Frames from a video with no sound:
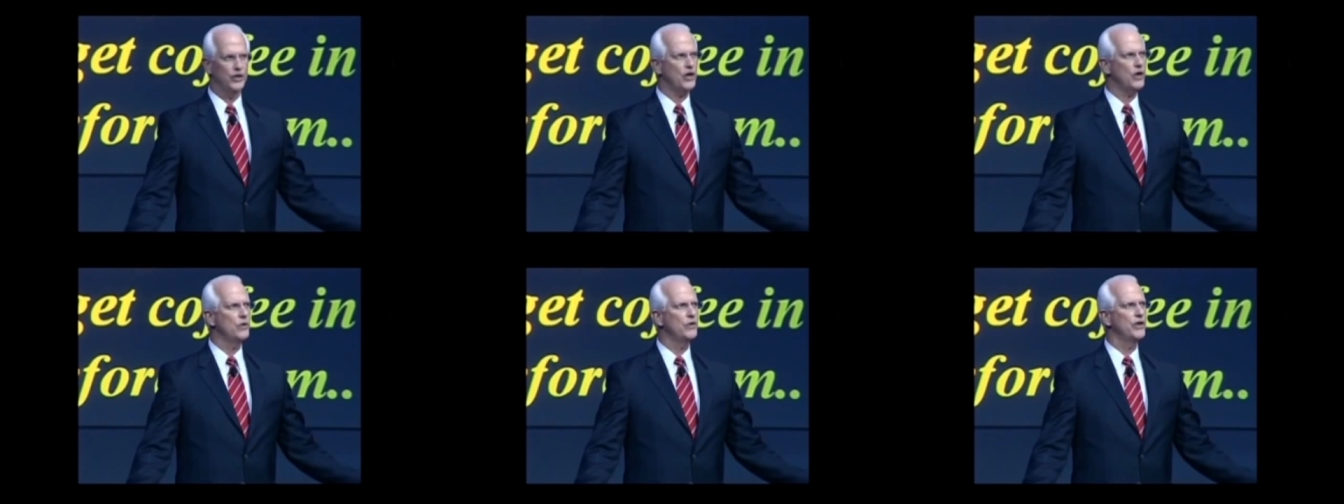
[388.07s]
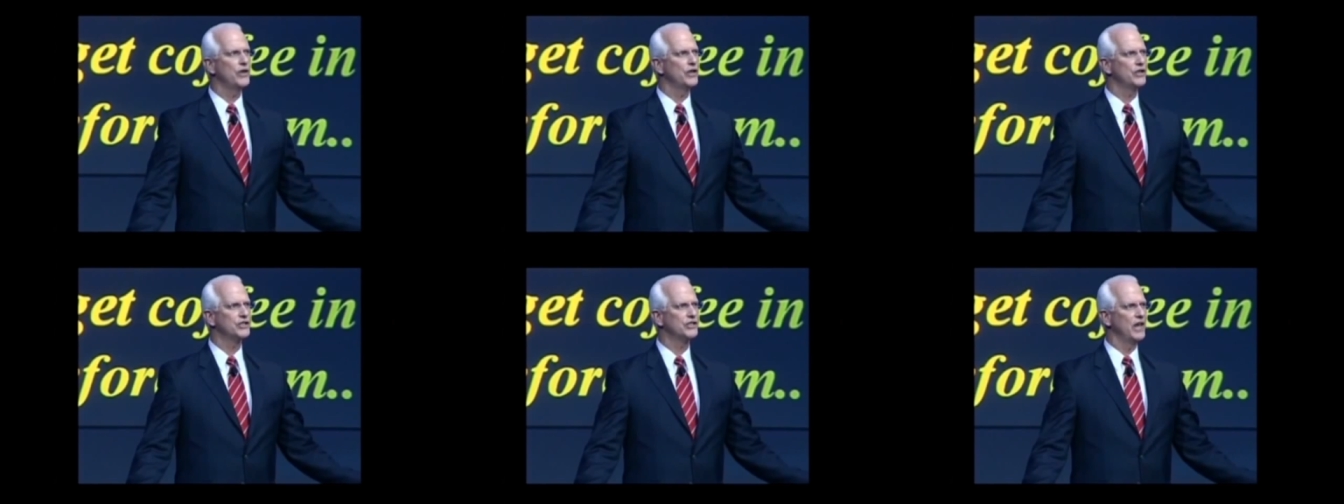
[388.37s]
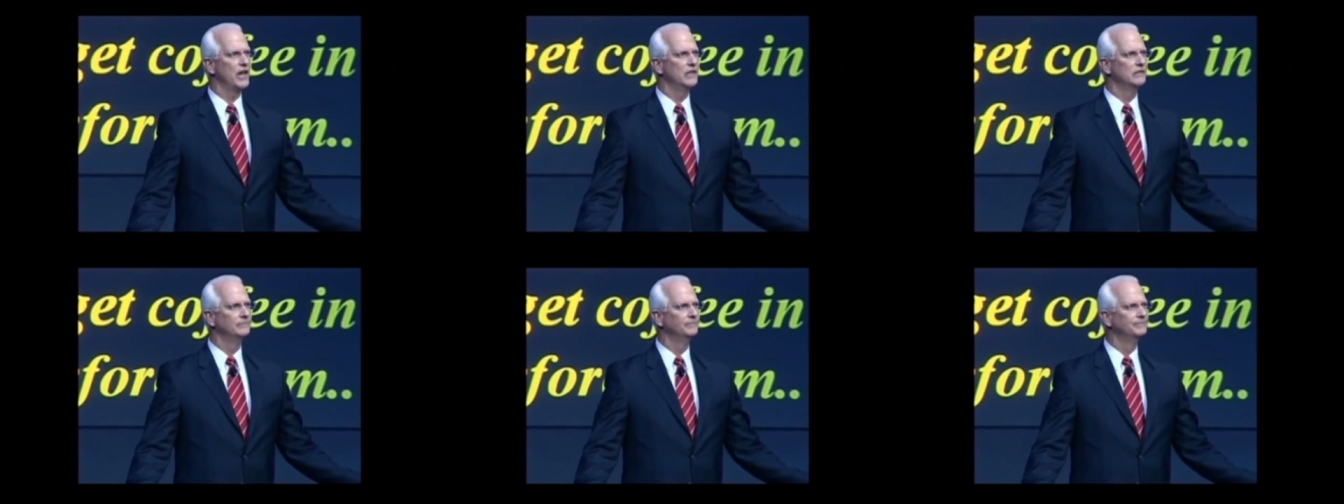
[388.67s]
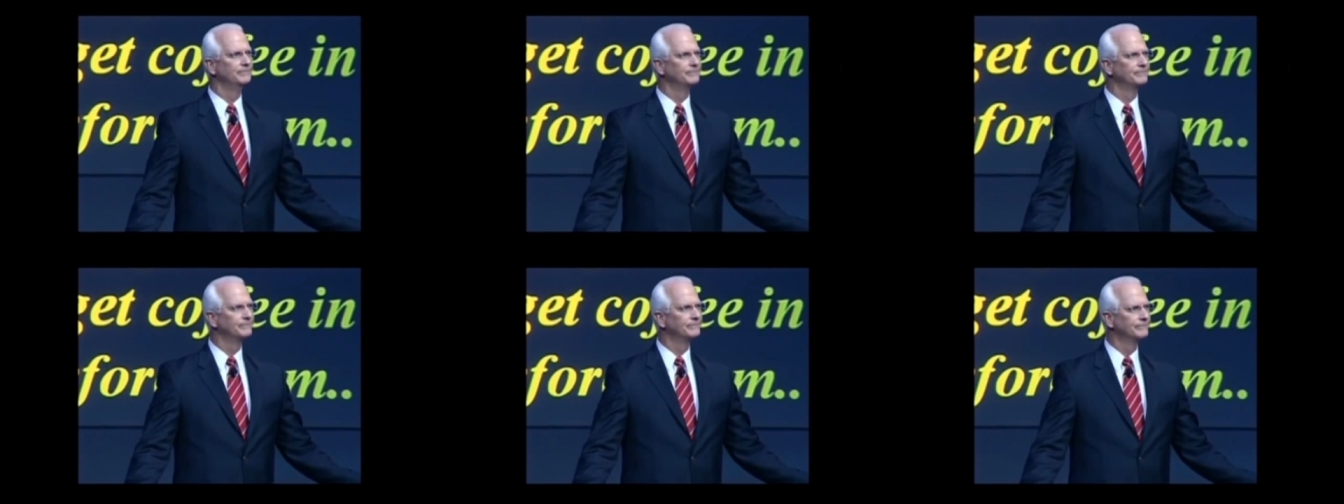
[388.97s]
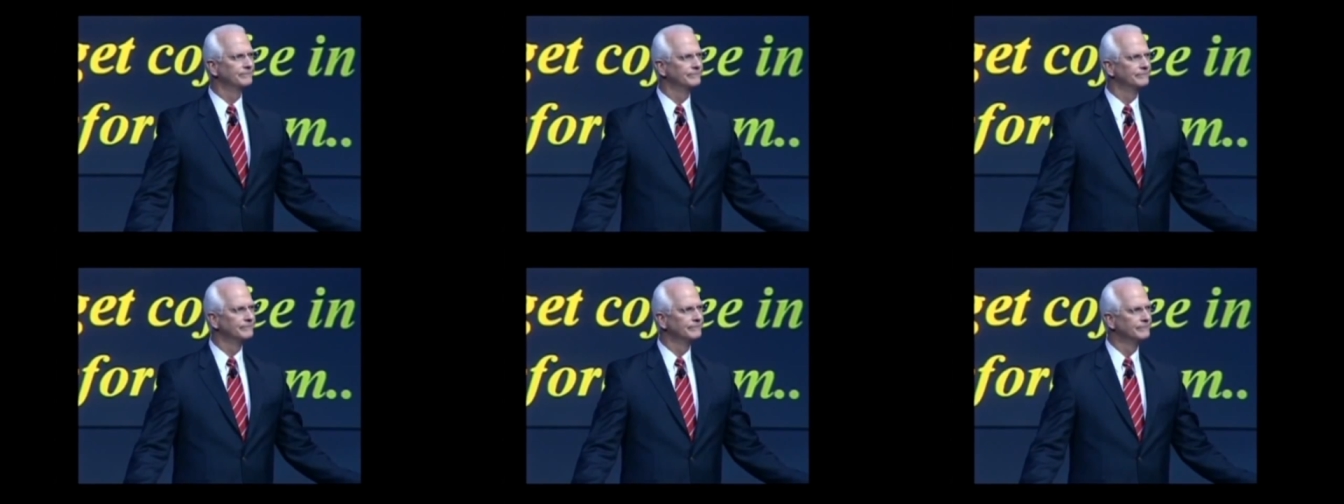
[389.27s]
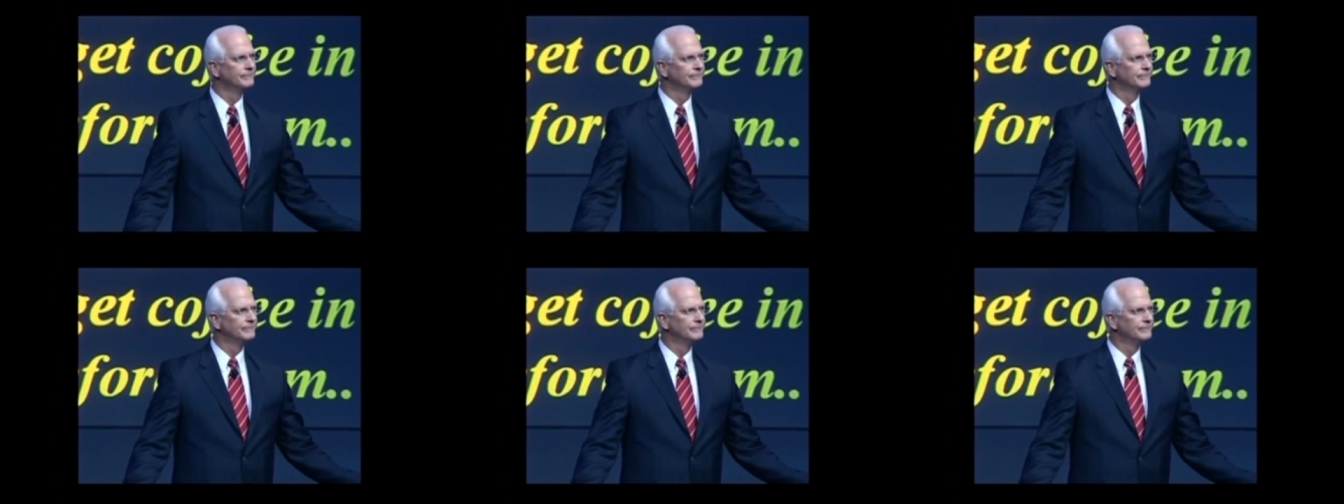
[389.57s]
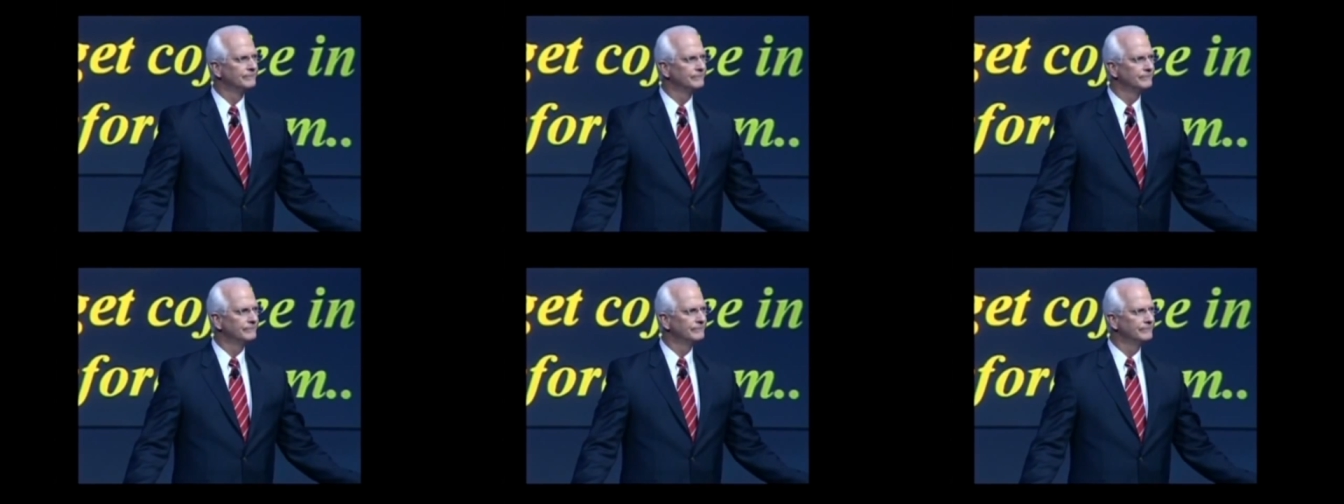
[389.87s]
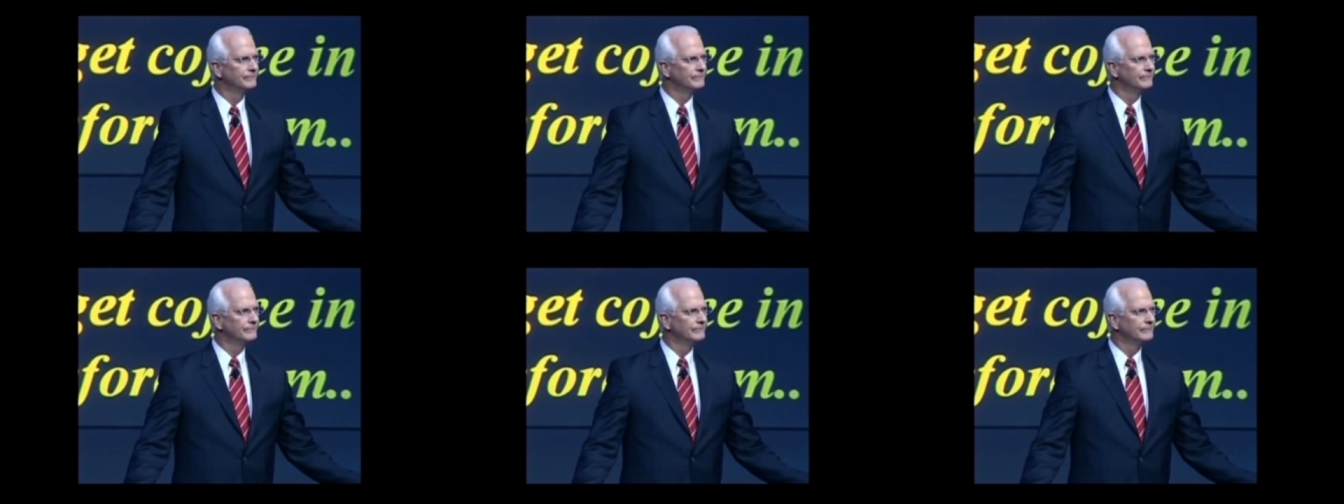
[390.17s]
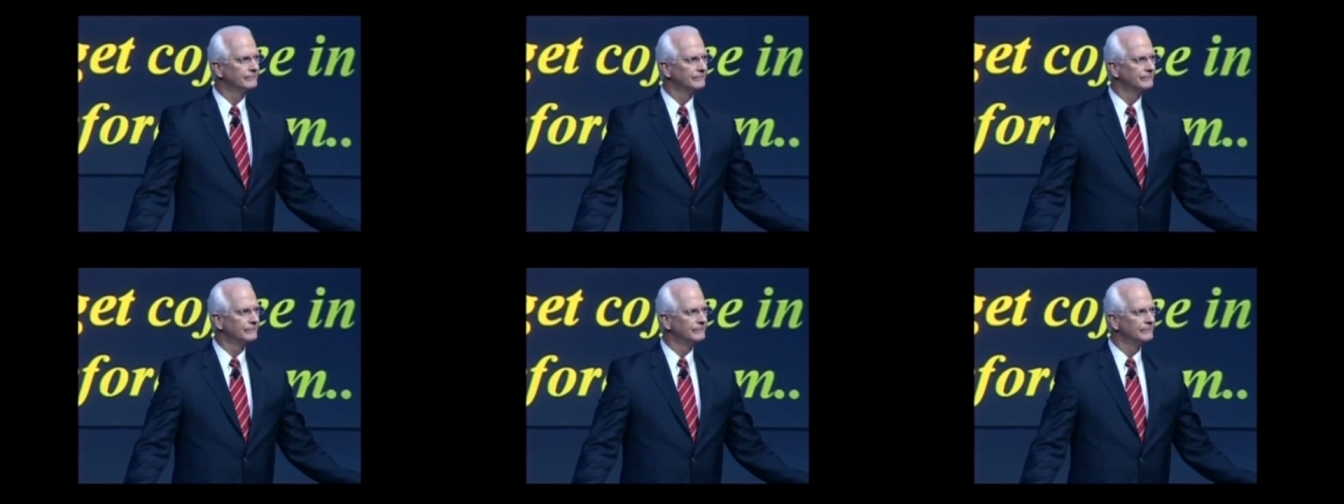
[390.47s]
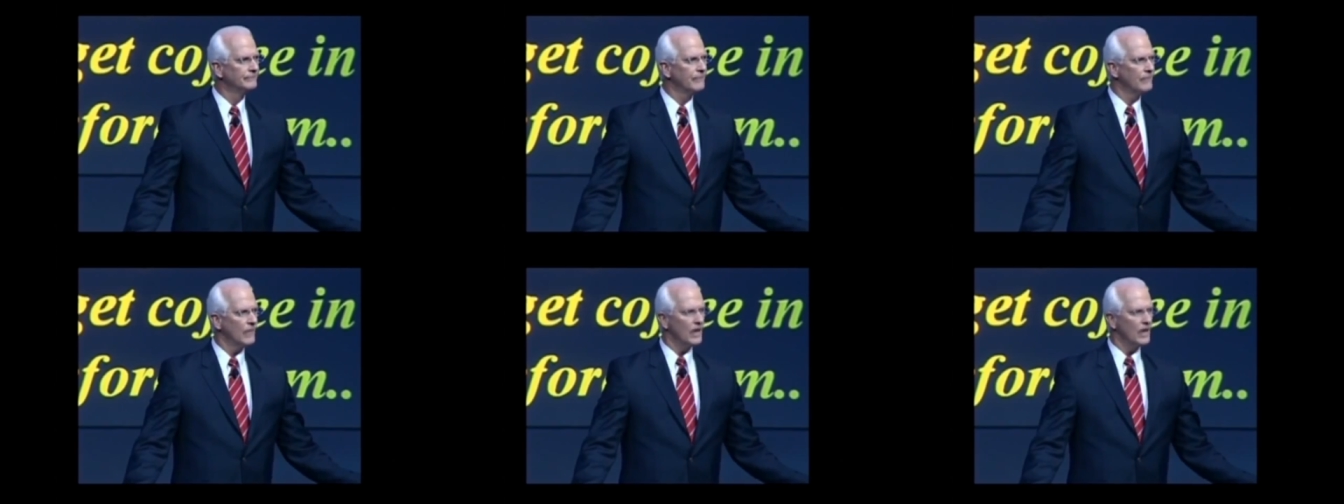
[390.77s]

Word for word: empty building. It would drive you to